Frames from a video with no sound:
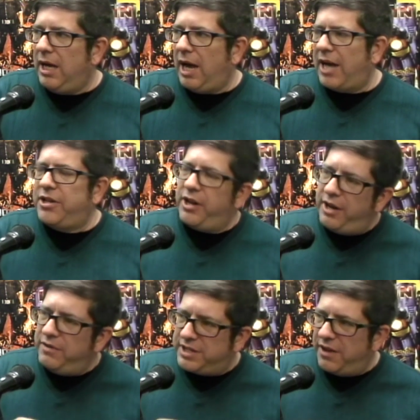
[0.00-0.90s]
Actually, they
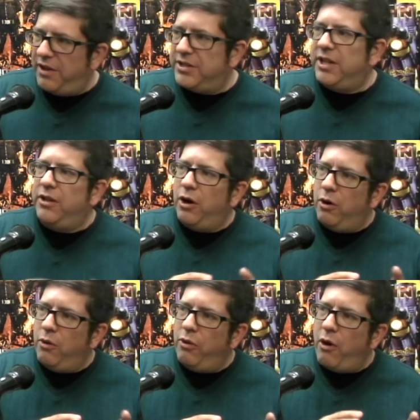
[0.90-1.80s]
didn't even say that. They said
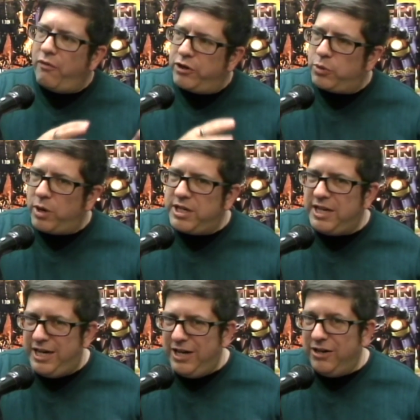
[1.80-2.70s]
though for 20
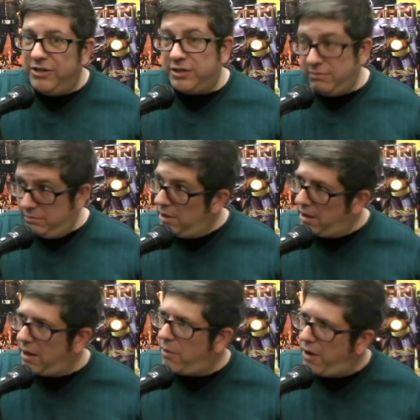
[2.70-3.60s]
years. I
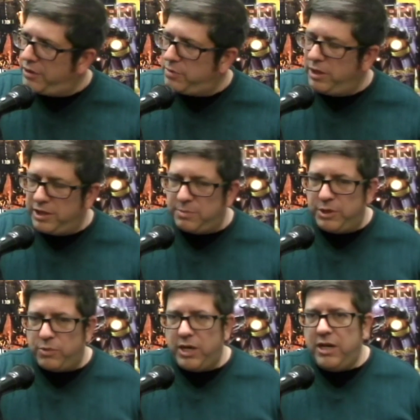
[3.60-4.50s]
thought, wow, that's weird. It's been
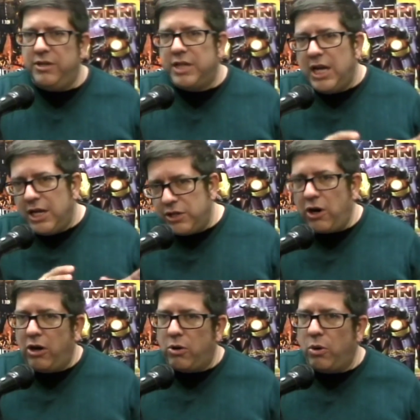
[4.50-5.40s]
20 years.
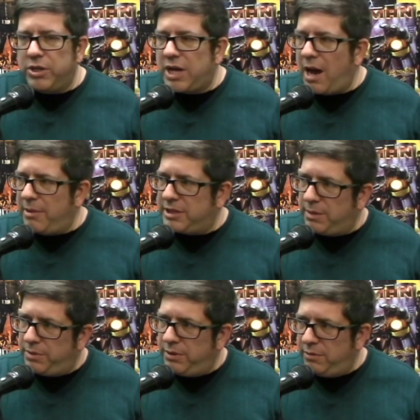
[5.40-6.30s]
Dark Horse Comics
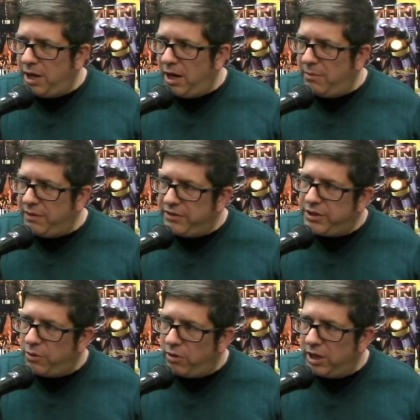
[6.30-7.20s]
up in
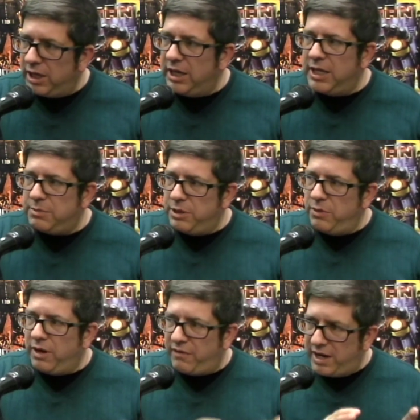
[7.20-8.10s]
Beaverton, Oregon, has been
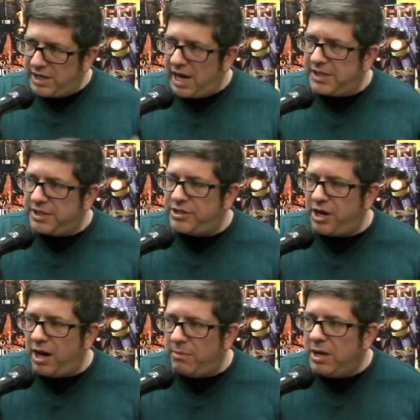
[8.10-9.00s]
doing a fantastic
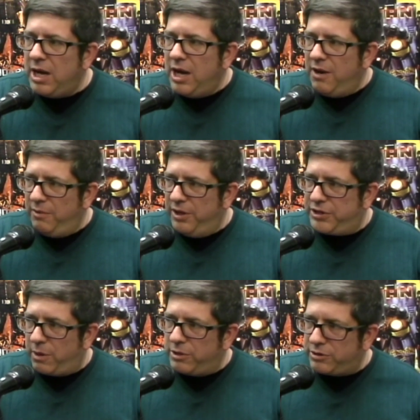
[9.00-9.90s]
job with
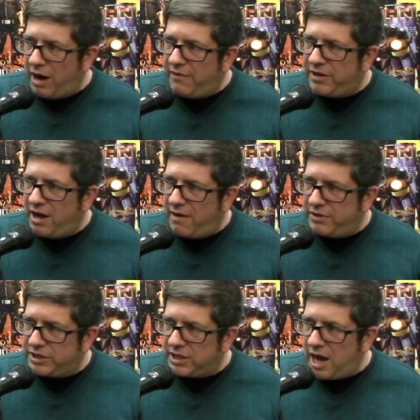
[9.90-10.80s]
Star Wars graphic
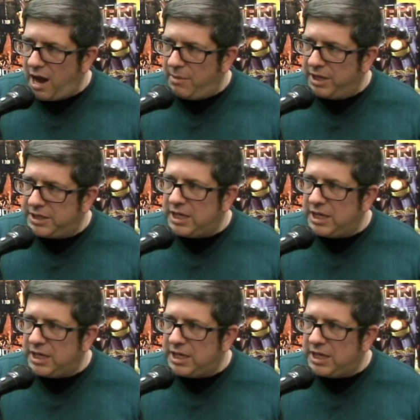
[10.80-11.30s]
novels and comics.